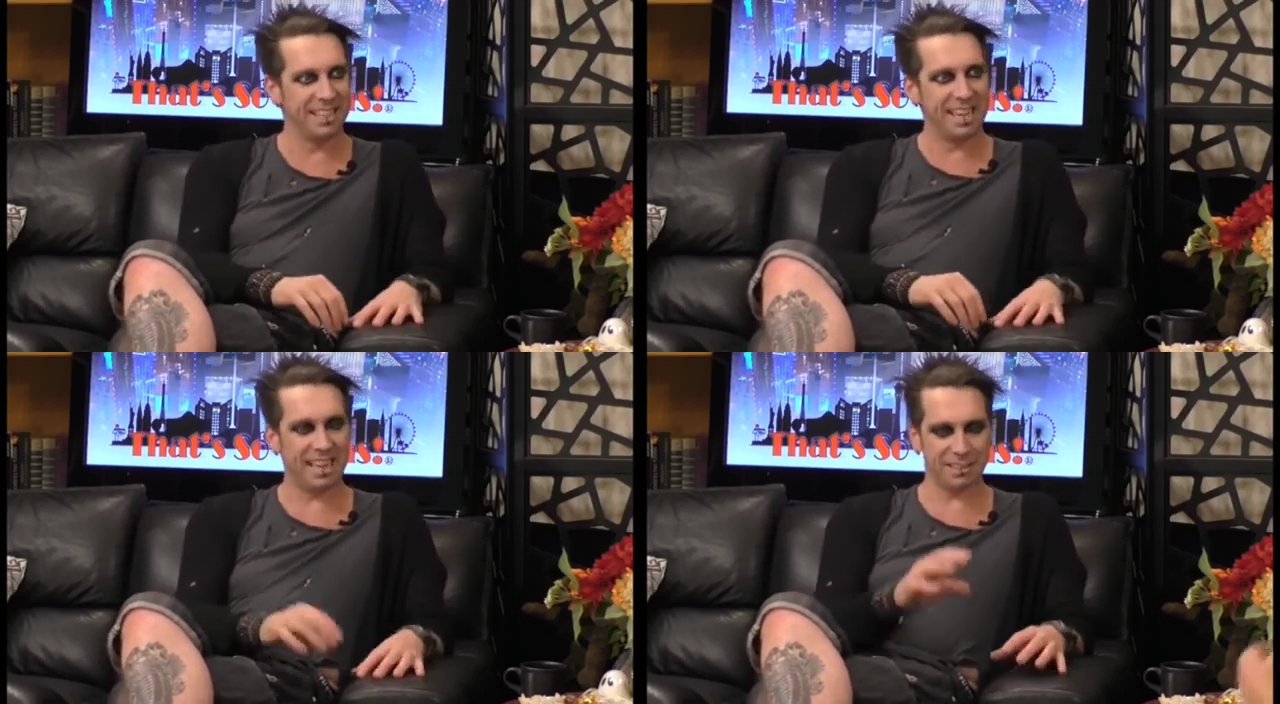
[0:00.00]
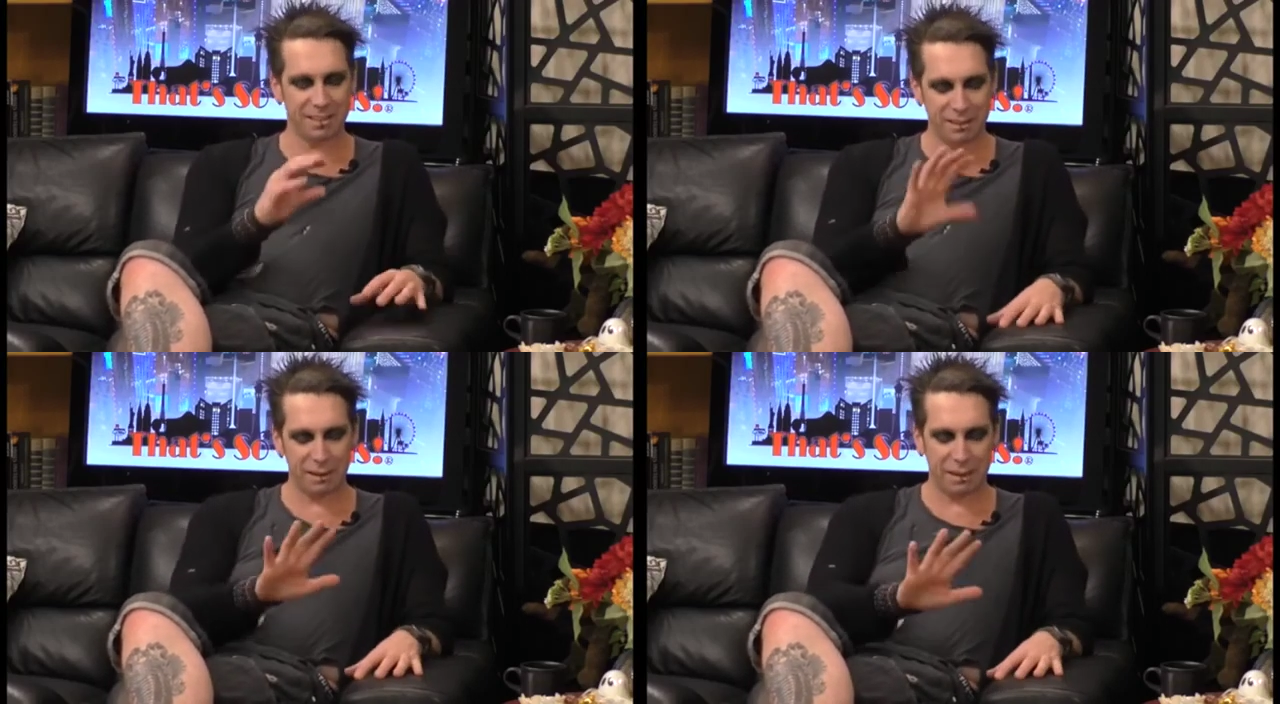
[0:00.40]
And so
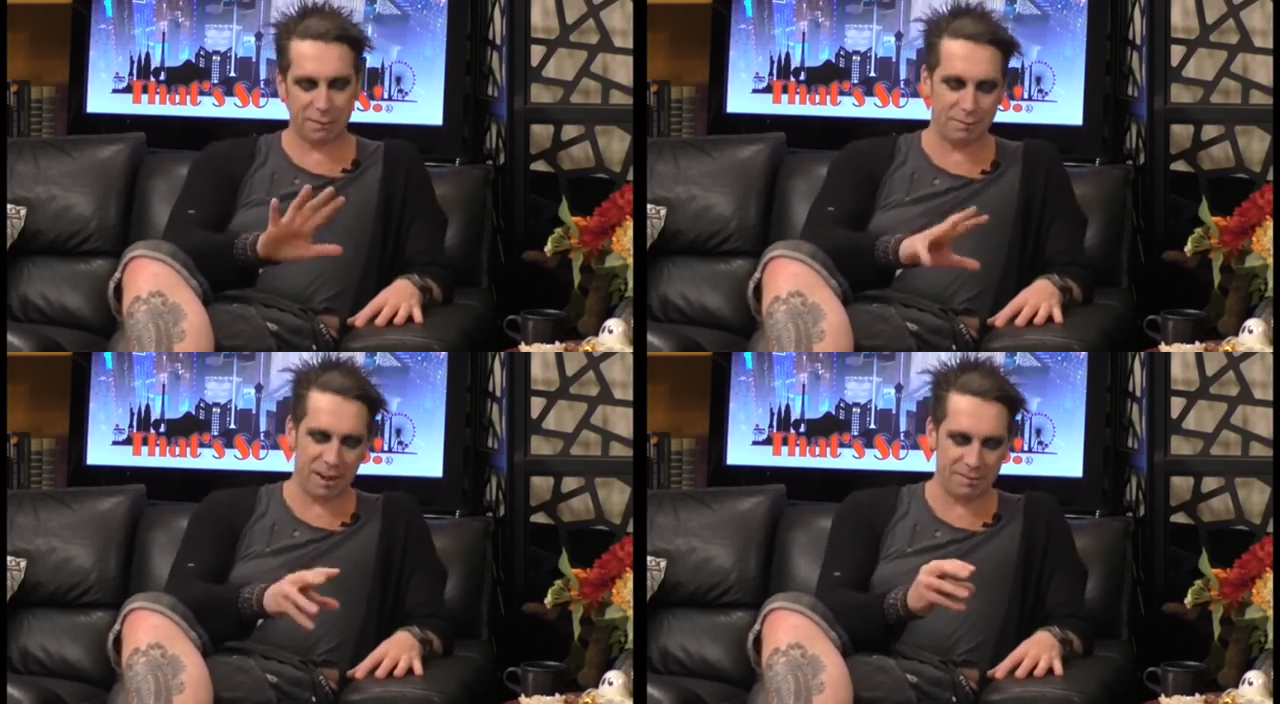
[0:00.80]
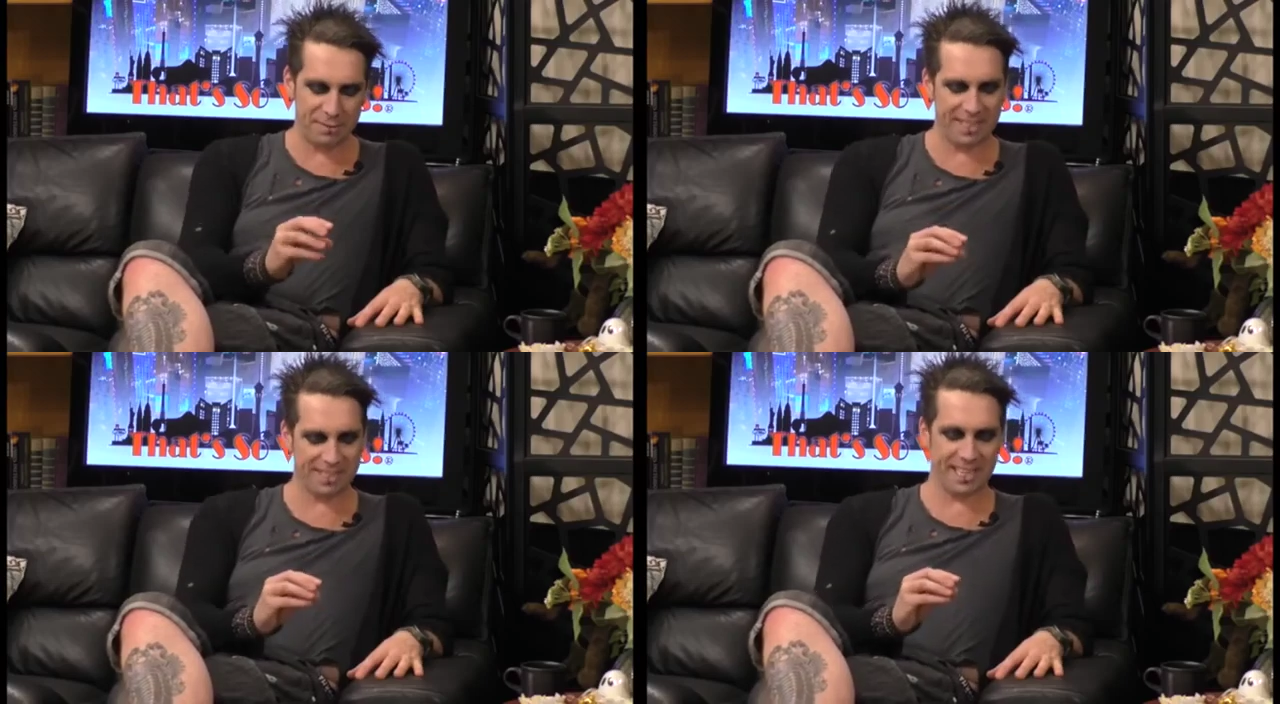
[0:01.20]
I did like a
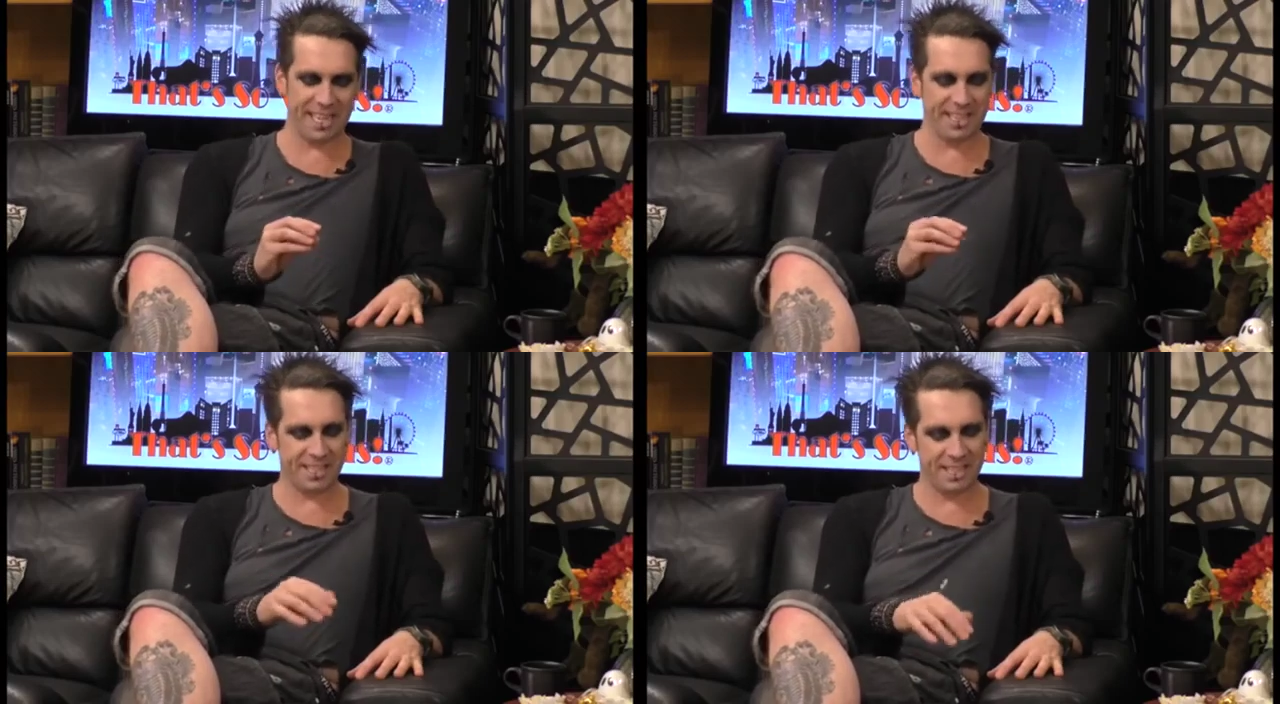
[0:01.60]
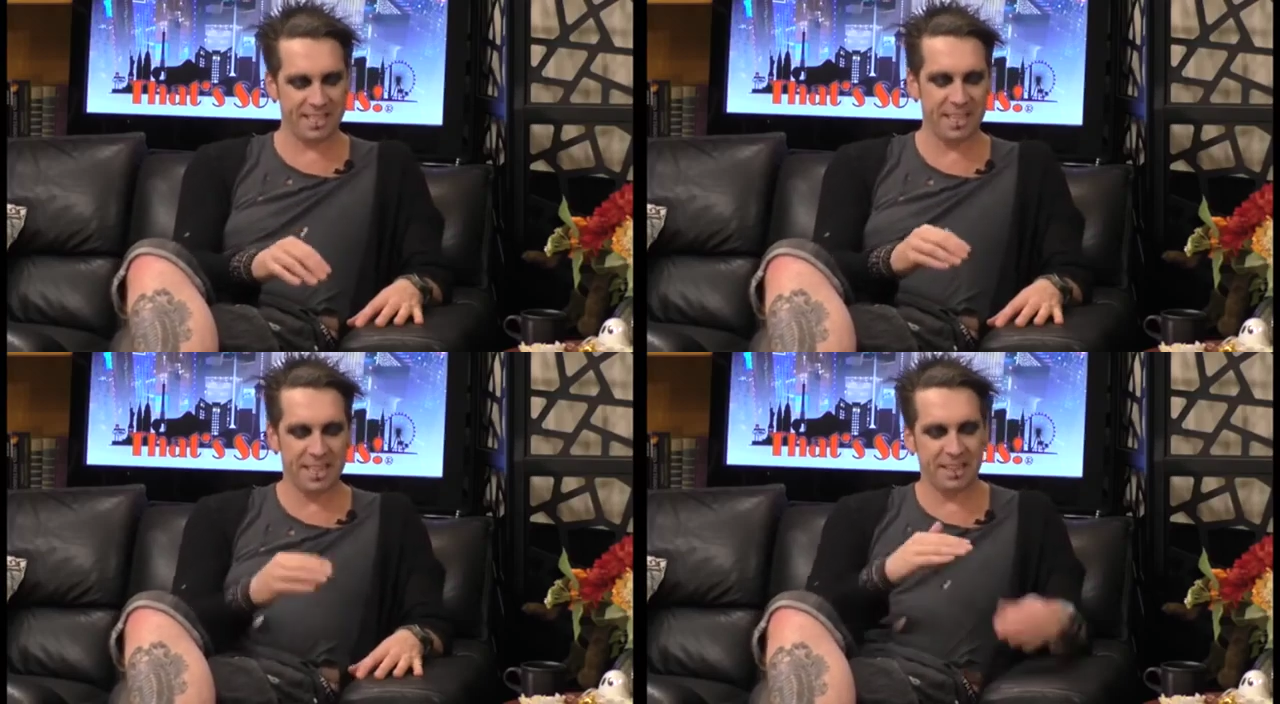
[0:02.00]
5-minute sketch,
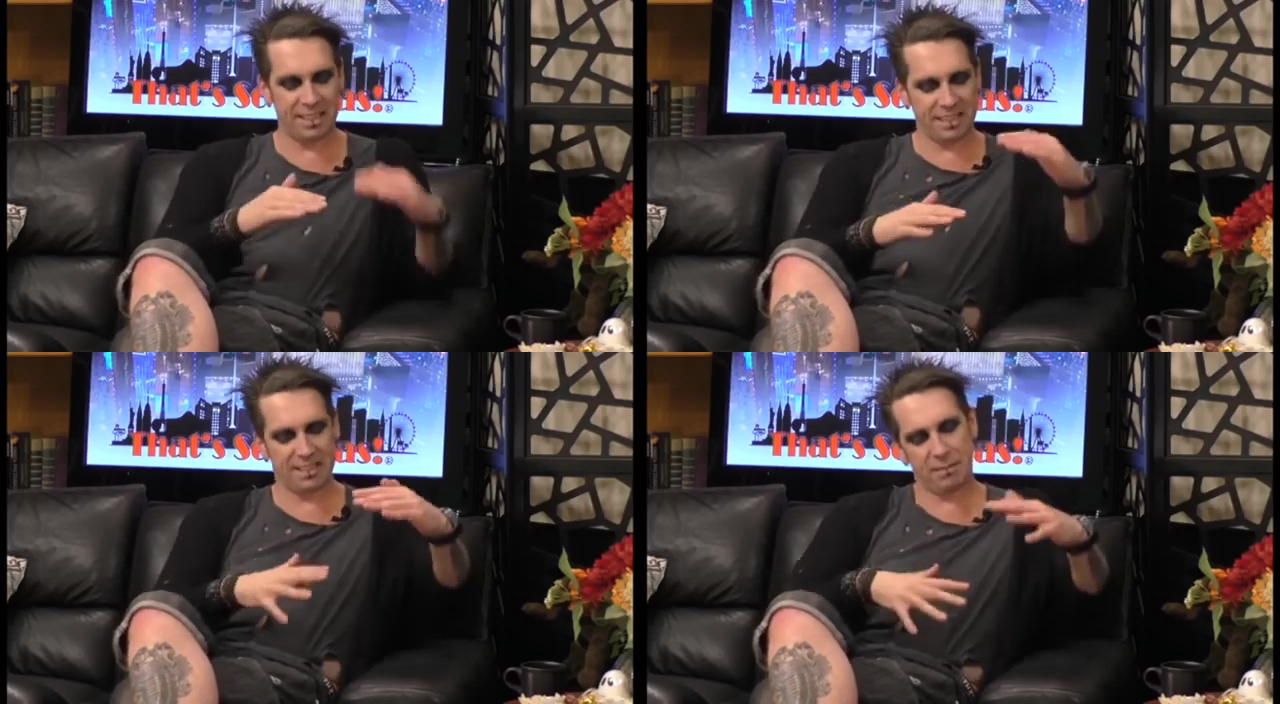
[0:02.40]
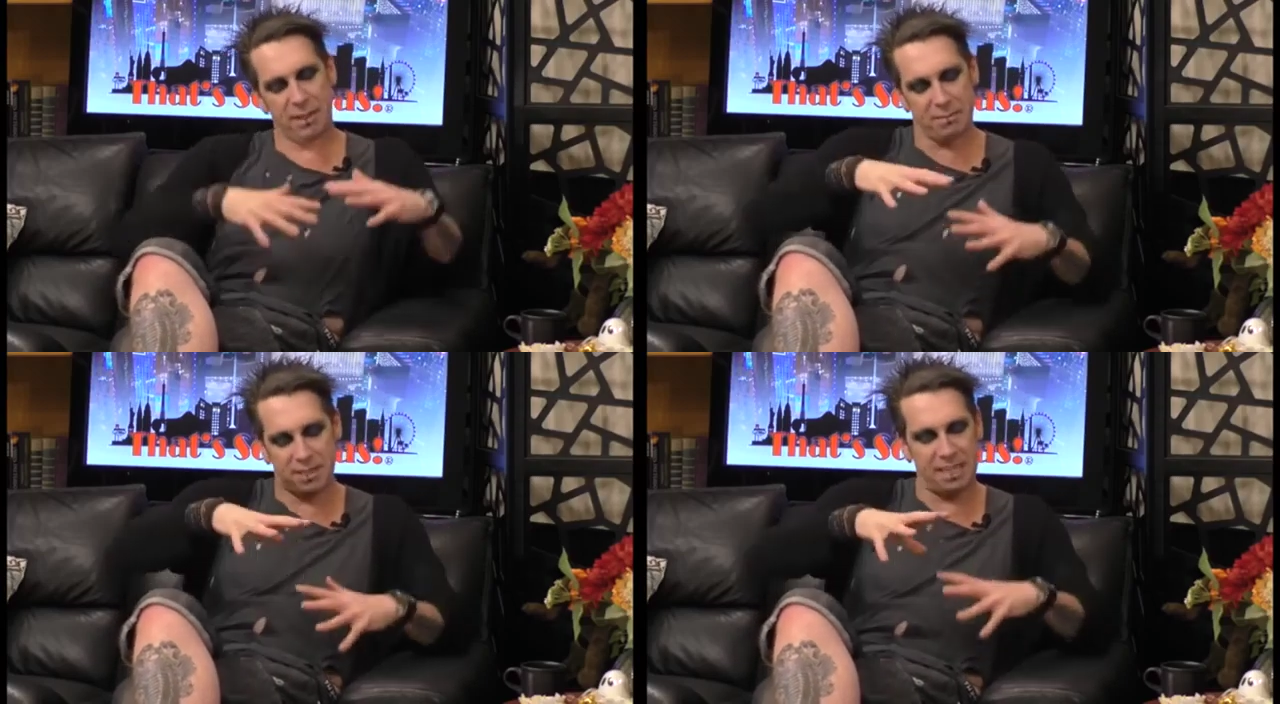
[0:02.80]
and then I
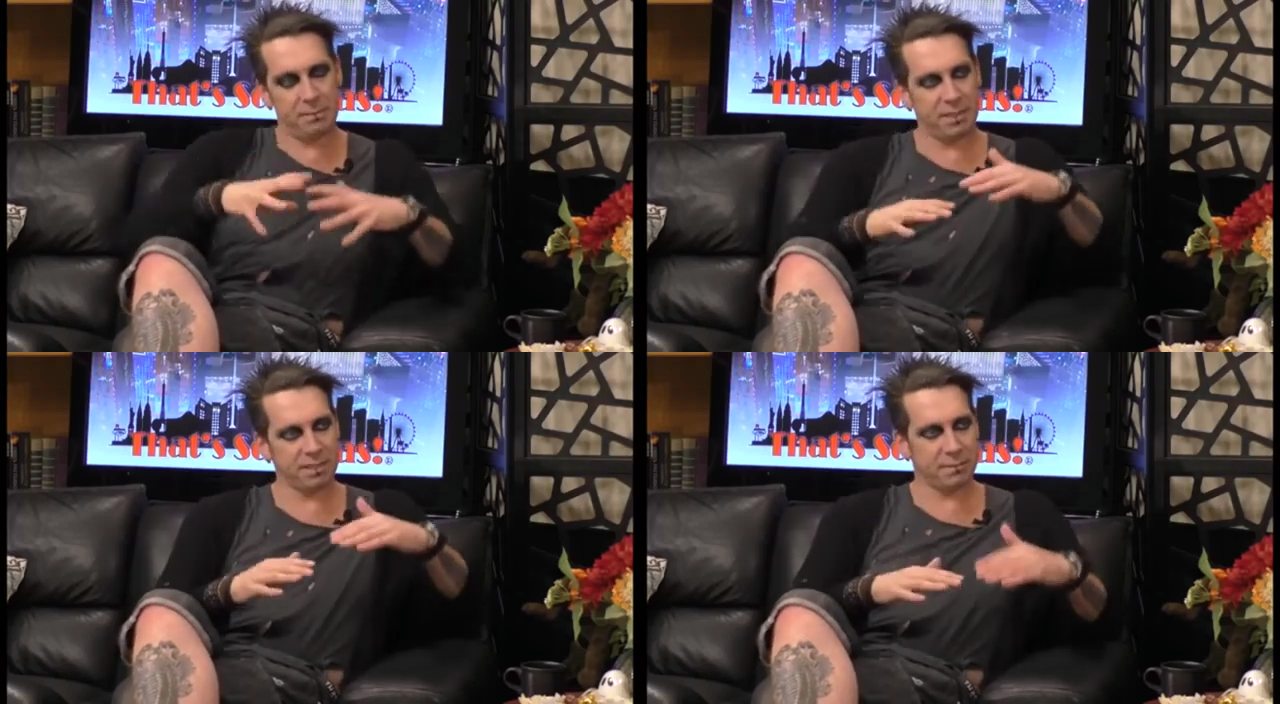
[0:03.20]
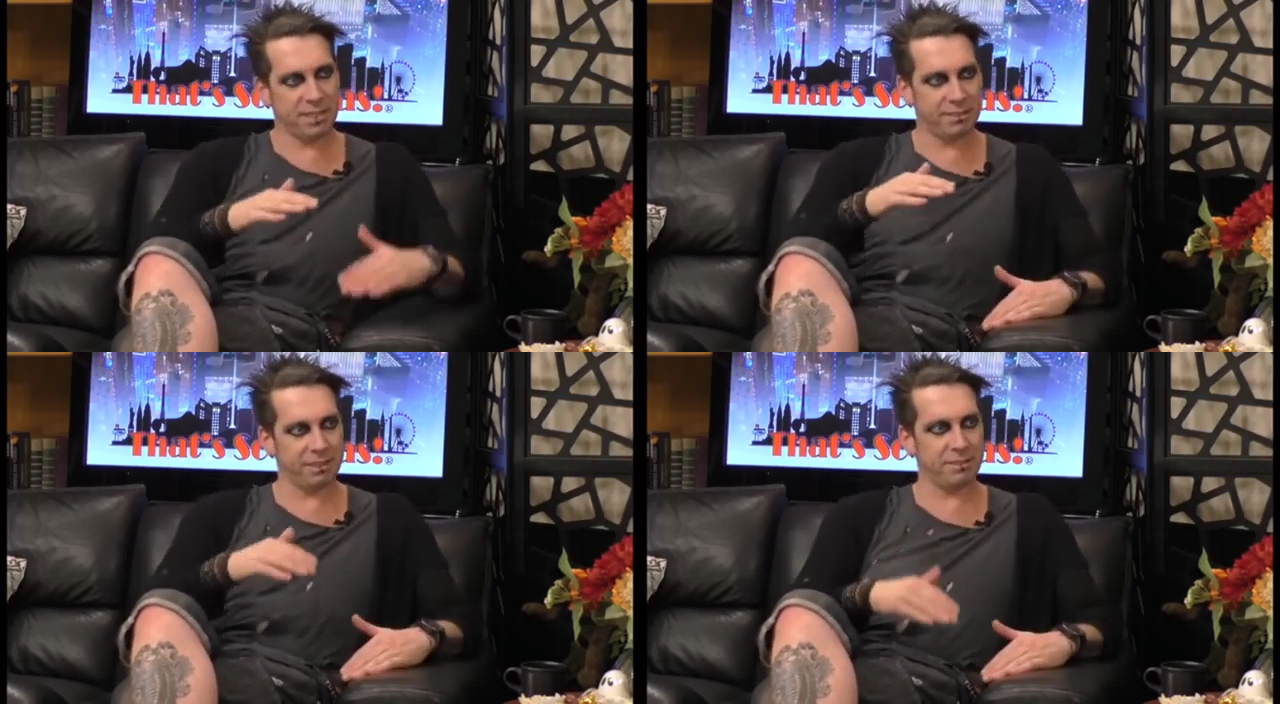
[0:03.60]
developed 10 minutes of
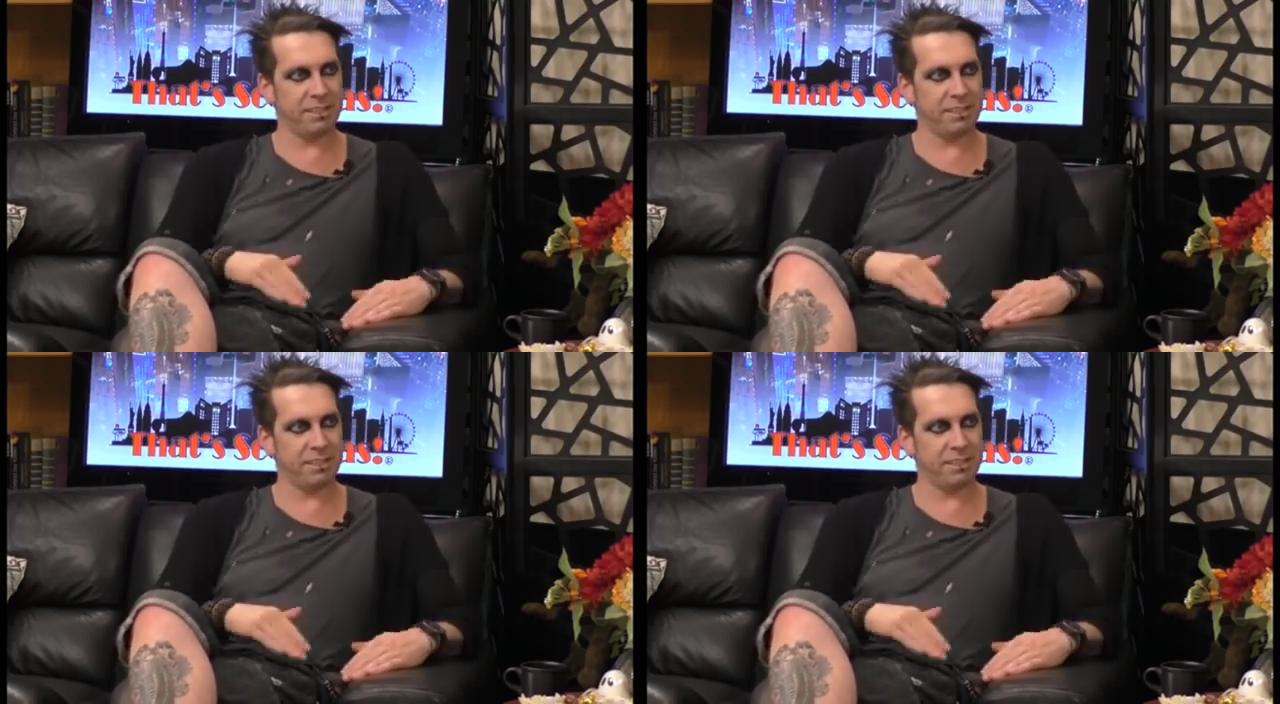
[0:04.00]
material,